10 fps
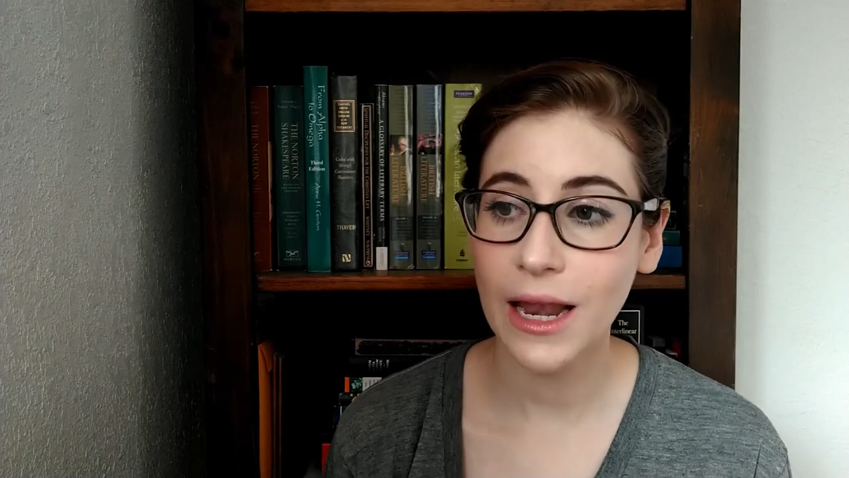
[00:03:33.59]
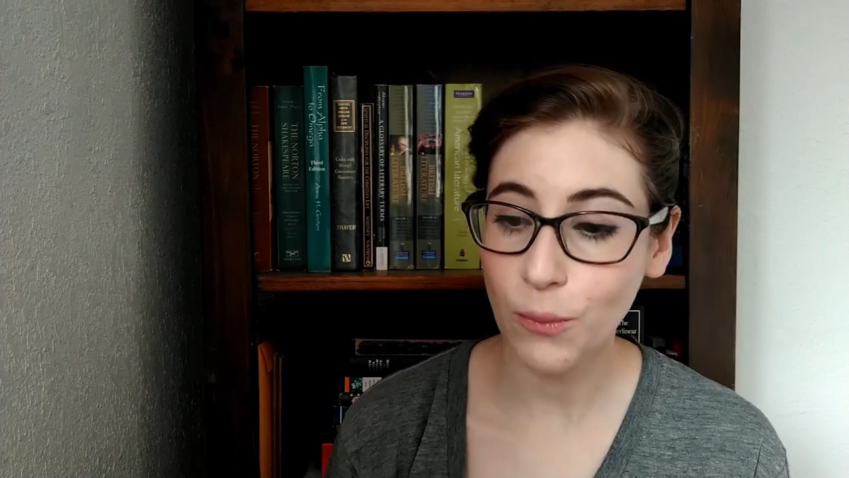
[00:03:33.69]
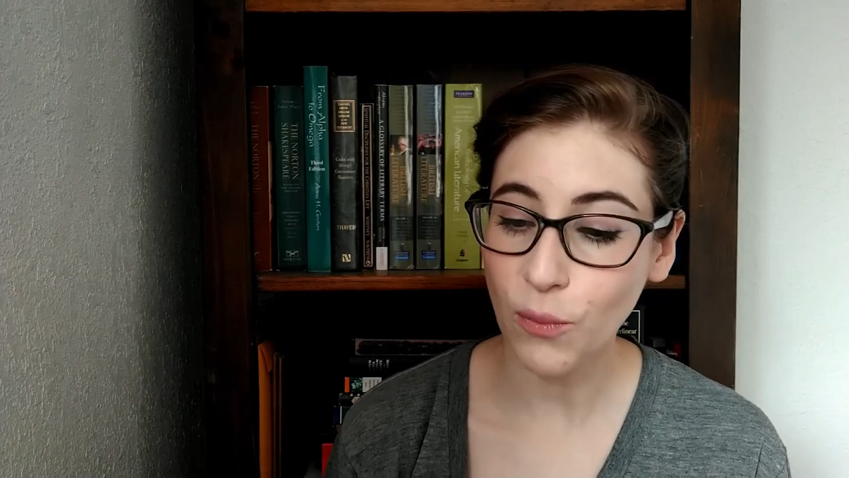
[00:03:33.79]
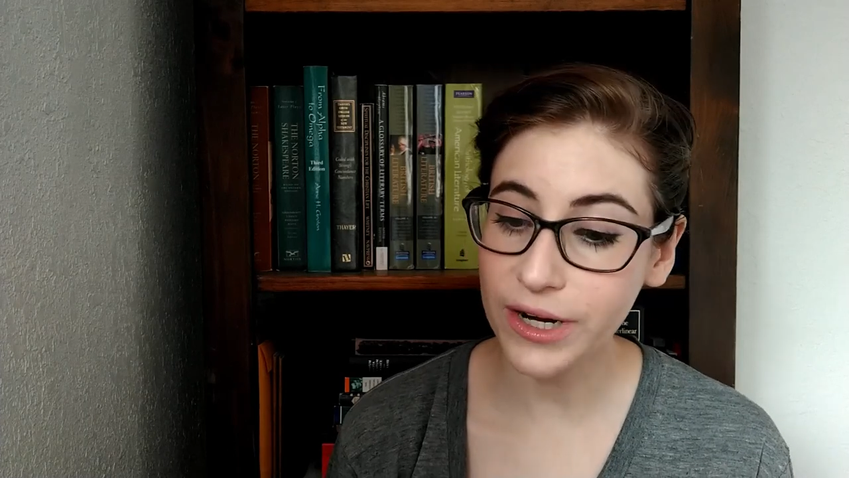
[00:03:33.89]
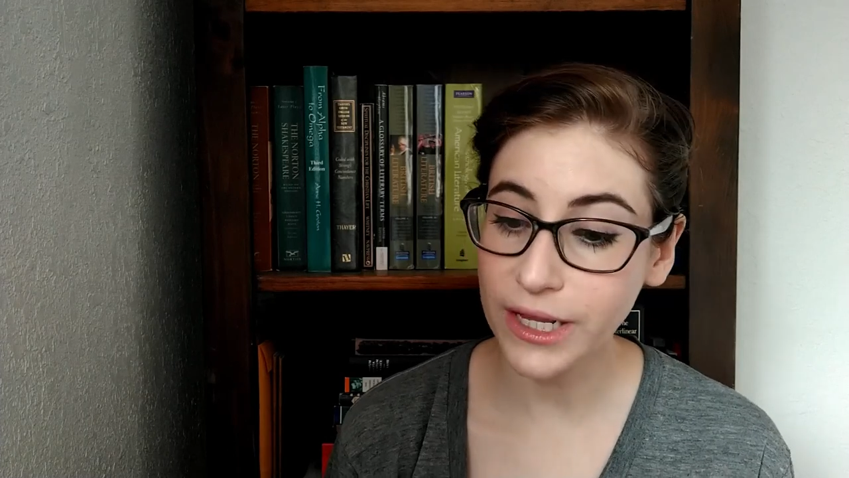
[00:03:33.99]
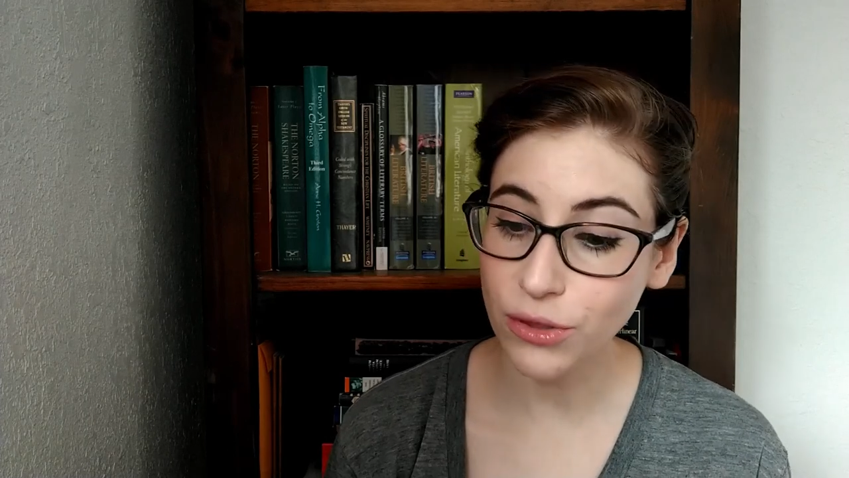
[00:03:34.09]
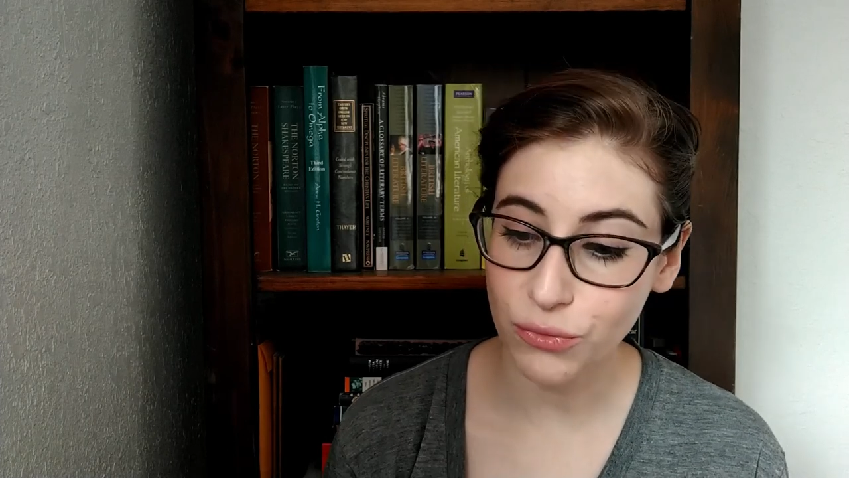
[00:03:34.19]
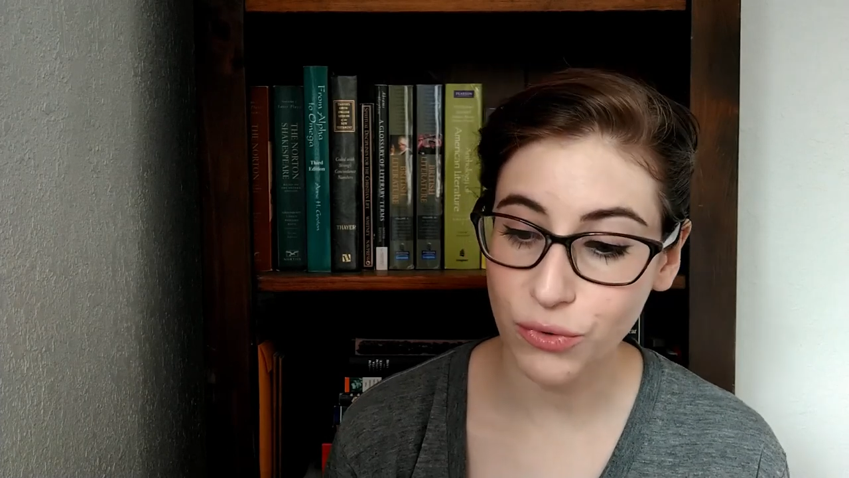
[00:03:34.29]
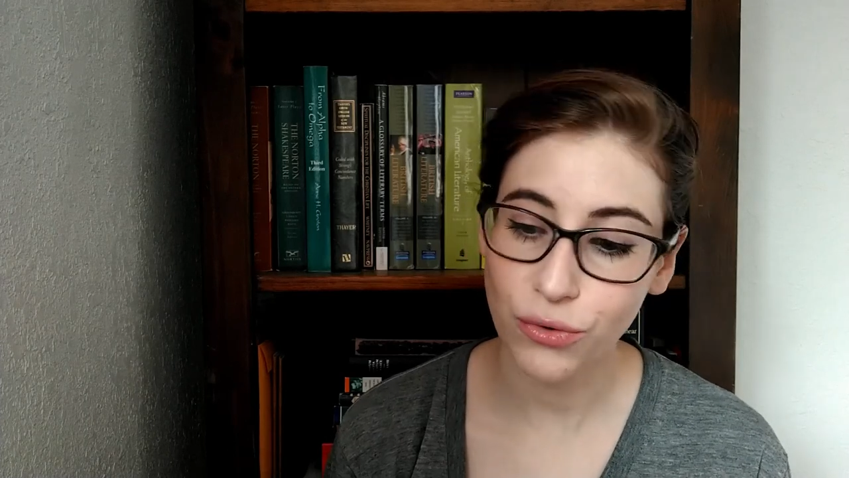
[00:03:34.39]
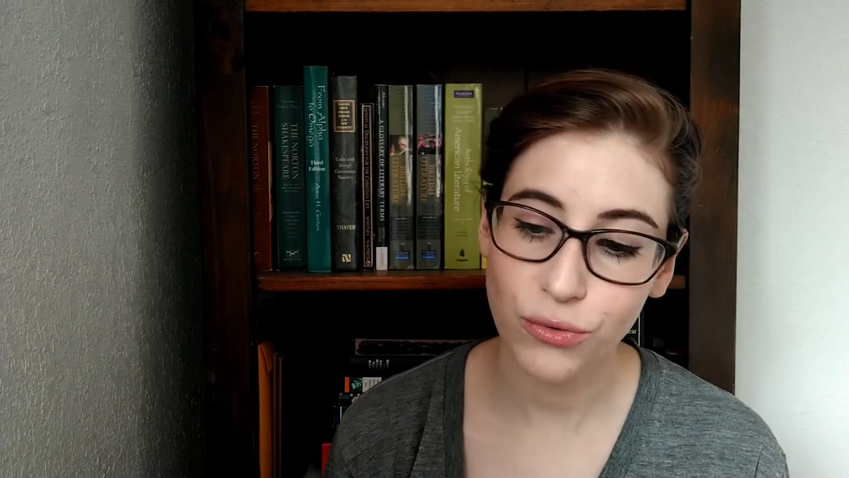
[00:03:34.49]
and I'm working
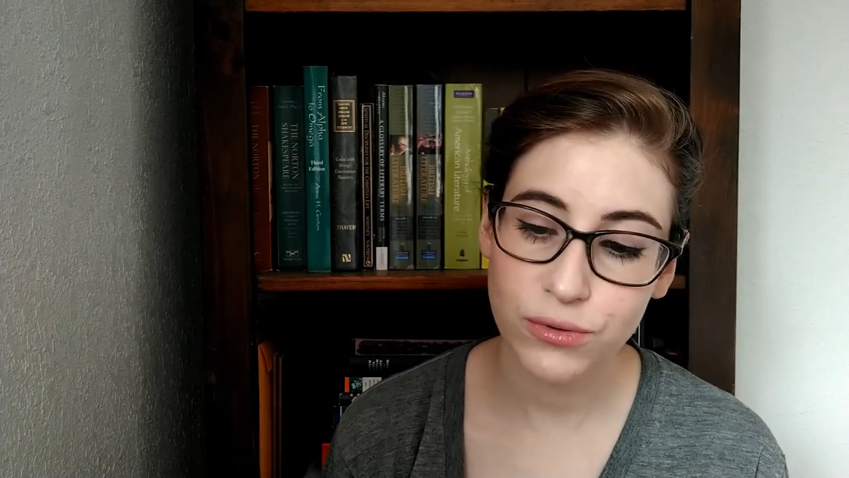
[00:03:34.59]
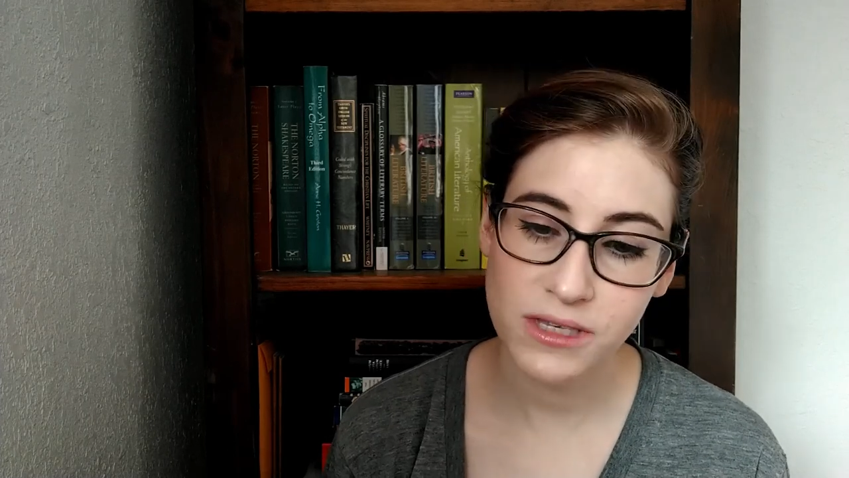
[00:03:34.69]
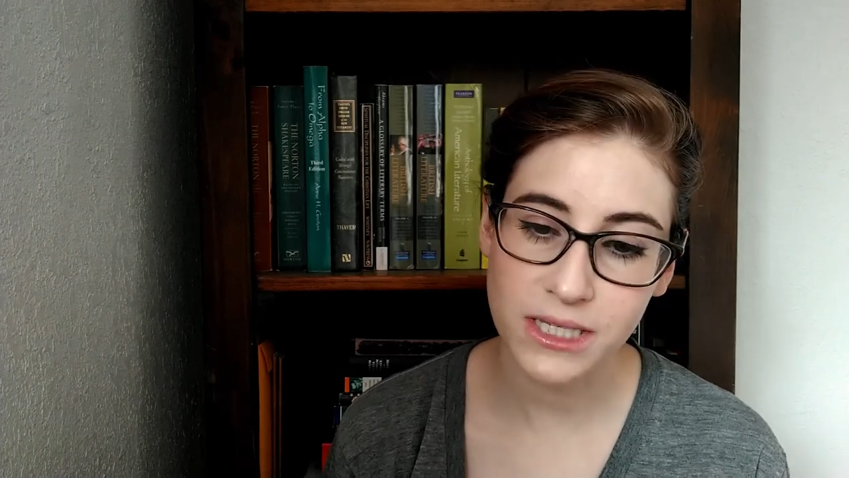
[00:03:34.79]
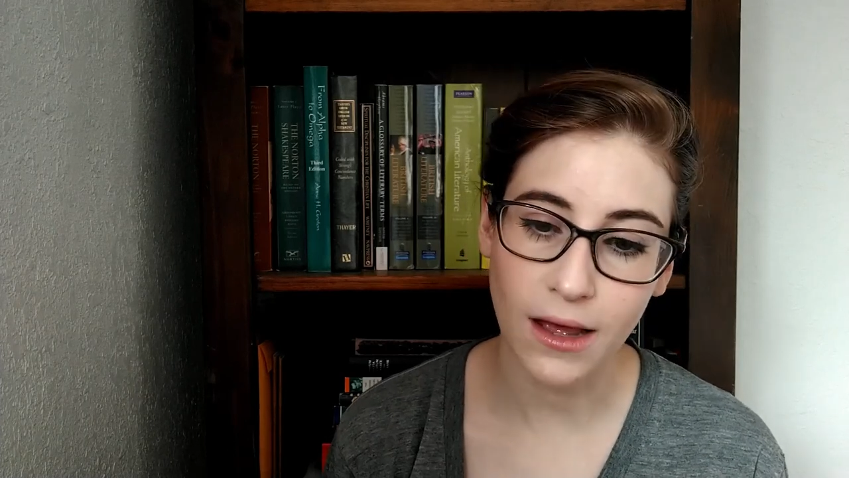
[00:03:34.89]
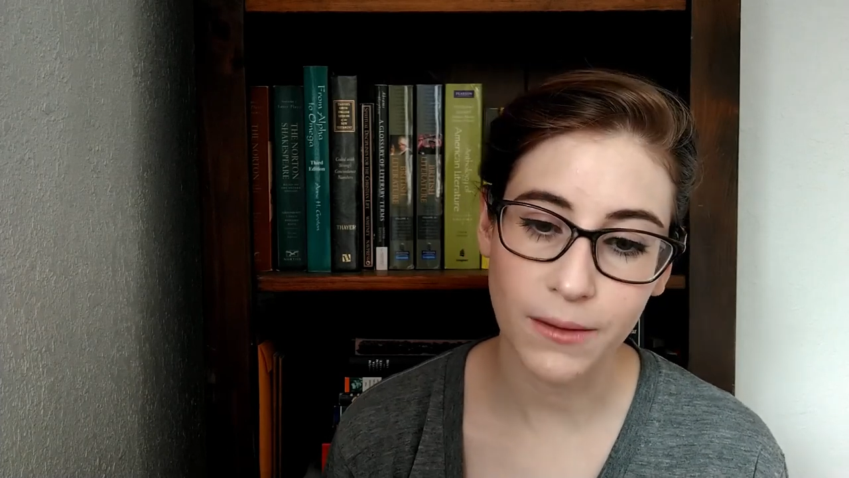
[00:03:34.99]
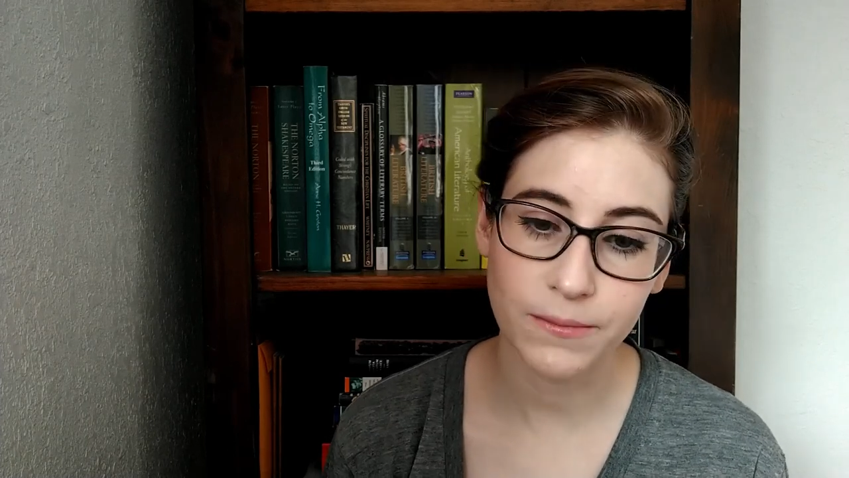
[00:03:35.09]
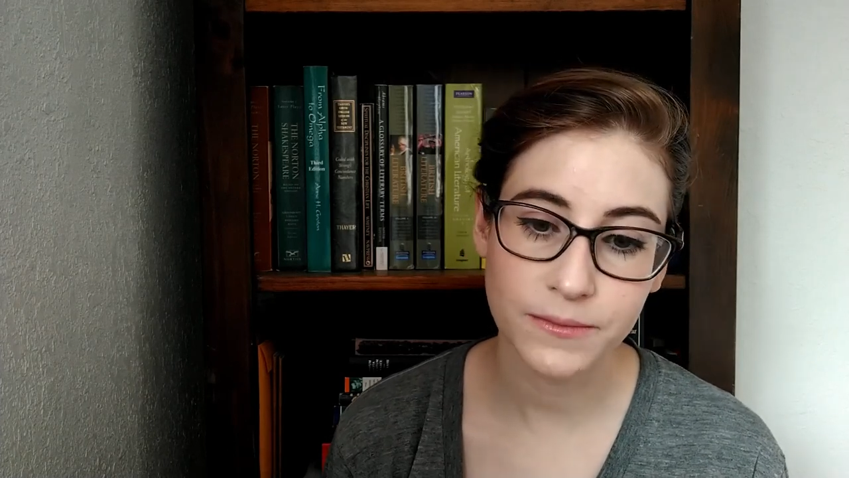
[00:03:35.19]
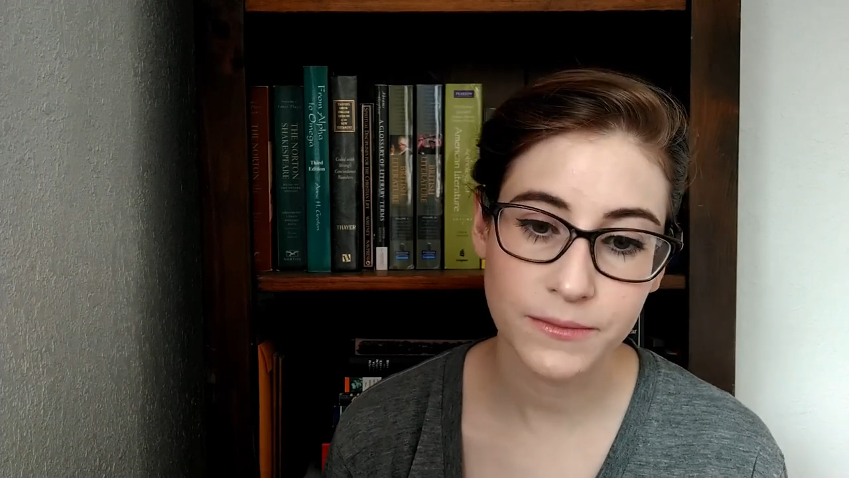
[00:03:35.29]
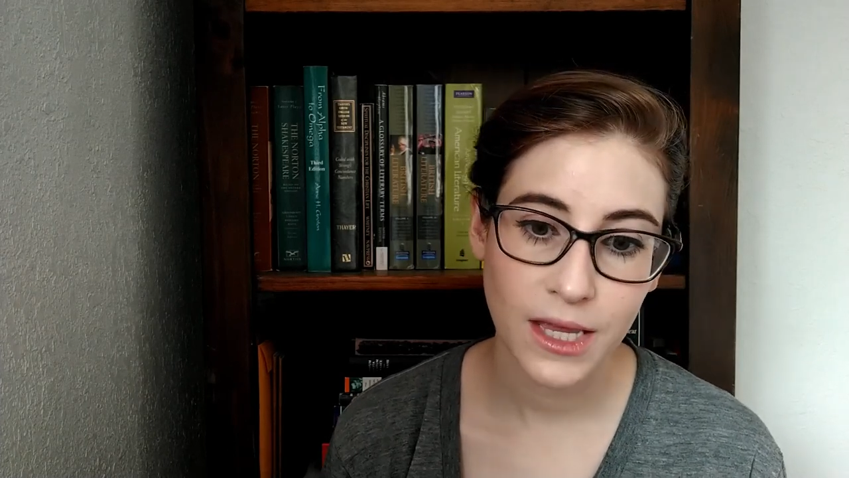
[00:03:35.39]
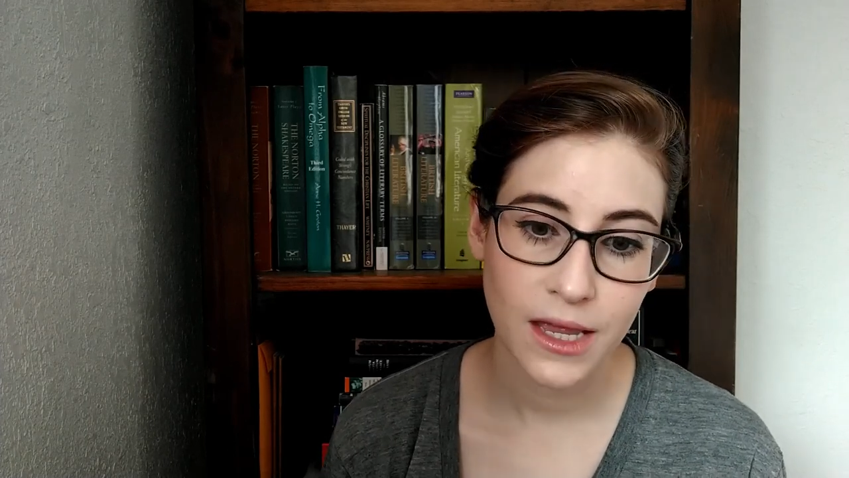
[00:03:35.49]
through some